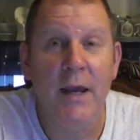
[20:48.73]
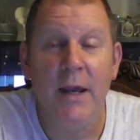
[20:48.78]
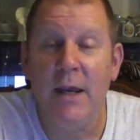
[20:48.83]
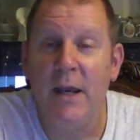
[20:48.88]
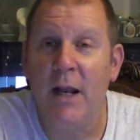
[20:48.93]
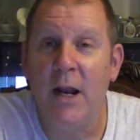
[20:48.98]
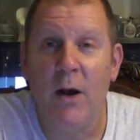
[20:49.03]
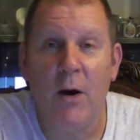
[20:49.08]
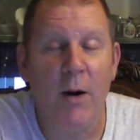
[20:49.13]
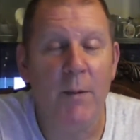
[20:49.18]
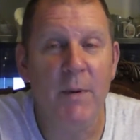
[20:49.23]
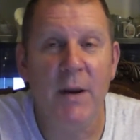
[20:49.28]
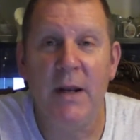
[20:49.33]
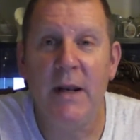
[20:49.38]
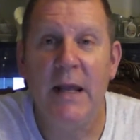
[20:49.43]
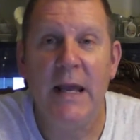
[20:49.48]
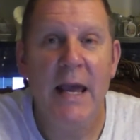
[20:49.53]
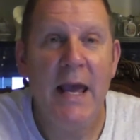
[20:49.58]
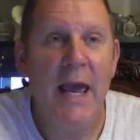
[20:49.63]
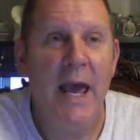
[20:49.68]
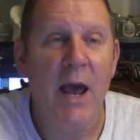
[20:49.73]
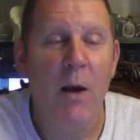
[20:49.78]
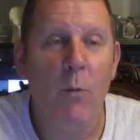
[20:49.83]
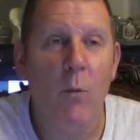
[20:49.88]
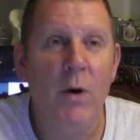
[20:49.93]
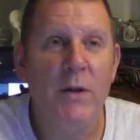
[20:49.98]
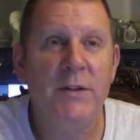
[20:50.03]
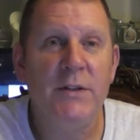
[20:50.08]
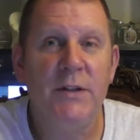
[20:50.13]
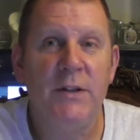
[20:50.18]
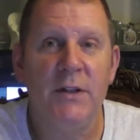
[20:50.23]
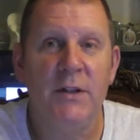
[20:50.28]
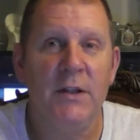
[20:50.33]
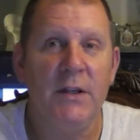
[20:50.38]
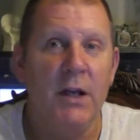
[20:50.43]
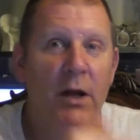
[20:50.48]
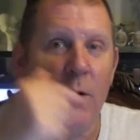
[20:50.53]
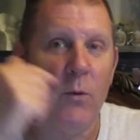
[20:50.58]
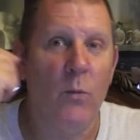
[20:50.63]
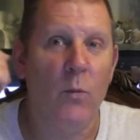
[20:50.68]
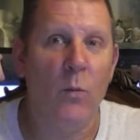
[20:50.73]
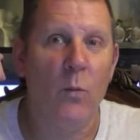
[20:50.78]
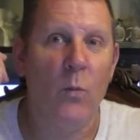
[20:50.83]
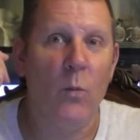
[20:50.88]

You know, I mean, and once the, you know,